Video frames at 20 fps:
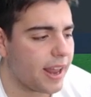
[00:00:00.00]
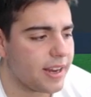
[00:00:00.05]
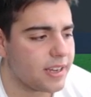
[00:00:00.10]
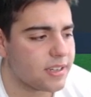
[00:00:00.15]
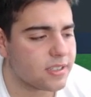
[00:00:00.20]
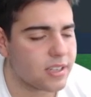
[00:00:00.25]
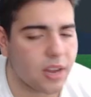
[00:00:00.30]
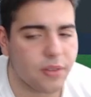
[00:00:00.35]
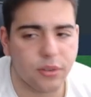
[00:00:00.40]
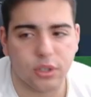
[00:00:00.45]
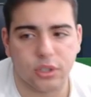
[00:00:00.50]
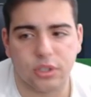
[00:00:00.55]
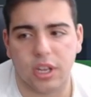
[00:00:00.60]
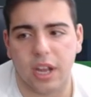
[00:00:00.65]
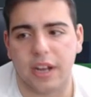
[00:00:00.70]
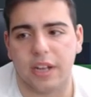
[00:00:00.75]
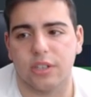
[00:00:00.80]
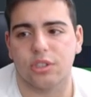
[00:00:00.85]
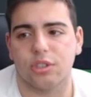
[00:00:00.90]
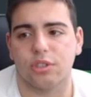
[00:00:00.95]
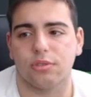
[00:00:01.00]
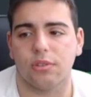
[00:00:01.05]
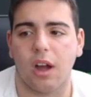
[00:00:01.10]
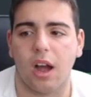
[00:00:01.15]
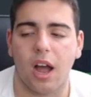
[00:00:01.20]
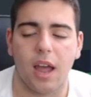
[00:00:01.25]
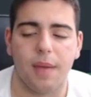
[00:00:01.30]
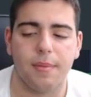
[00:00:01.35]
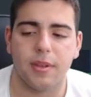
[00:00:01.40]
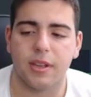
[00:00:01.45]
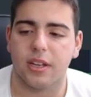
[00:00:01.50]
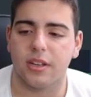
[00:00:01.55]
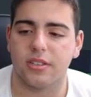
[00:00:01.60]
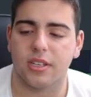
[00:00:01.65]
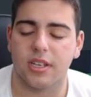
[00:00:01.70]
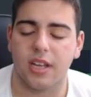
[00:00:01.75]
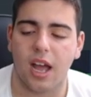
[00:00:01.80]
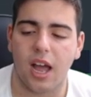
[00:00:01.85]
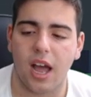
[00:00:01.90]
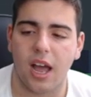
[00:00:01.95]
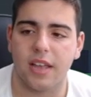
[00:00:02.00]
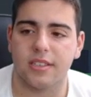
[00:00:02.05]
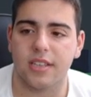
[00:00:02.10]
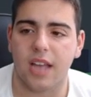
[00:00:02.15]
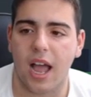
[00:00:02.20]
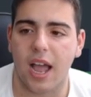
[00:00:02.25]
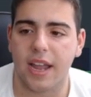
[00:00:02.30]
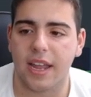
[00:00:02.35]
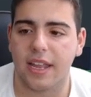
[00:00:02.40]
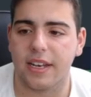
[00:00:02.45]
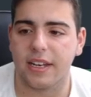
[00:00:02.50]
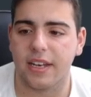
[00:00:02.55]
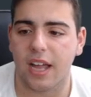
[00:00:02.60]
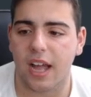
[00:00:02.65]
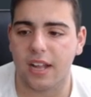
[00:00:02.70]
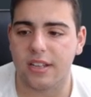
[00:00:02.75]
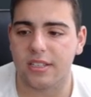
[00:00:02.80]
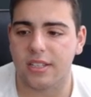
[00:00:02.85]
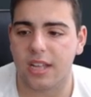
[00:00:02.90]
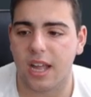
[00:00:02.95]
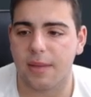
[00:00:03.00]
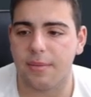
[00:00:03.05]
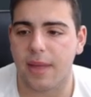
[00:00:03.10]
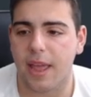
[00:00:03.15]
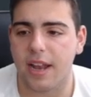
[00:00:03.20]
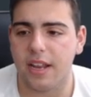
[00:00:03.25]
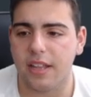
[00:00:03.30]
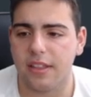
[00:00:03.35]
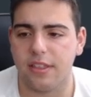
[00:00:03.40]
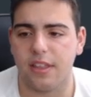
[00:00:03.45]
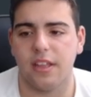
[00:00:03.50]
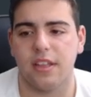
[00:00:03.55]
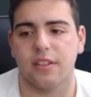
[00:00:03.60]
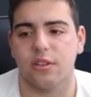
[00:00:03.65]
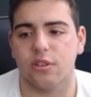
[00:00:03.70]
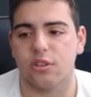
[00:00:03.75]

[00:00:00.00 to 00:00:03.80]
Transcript: Any snipe filters I could try because, guys, I cannot snipe anything.